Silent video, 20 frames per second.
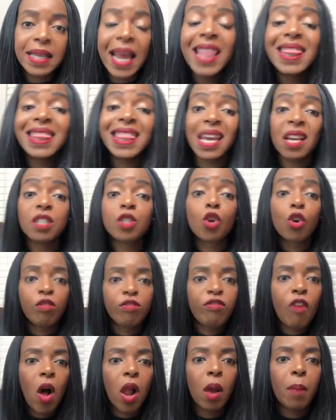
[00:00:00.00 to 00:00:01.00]
And things could
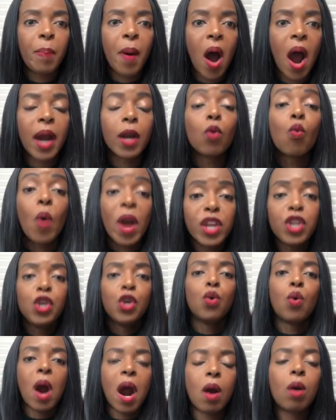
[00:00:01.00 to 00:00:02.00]
fall apart when
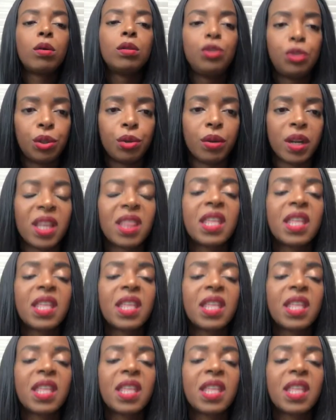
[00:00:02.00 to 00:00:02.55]
you are on duty.